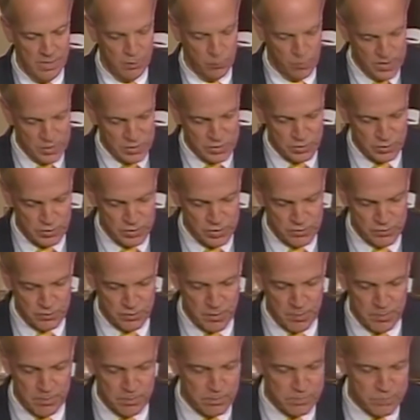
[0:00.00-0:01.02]
research
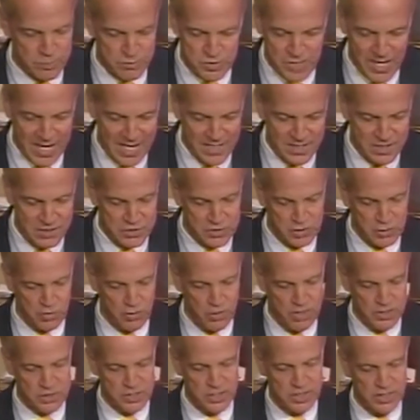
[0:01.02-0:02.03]
from scientists
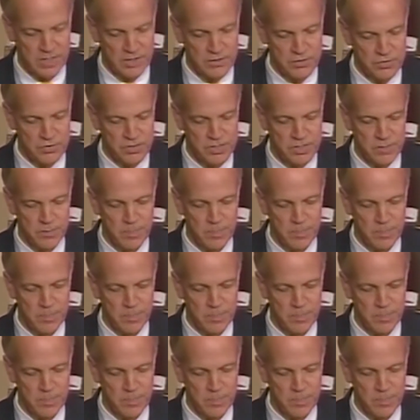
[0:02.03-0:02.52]
across the country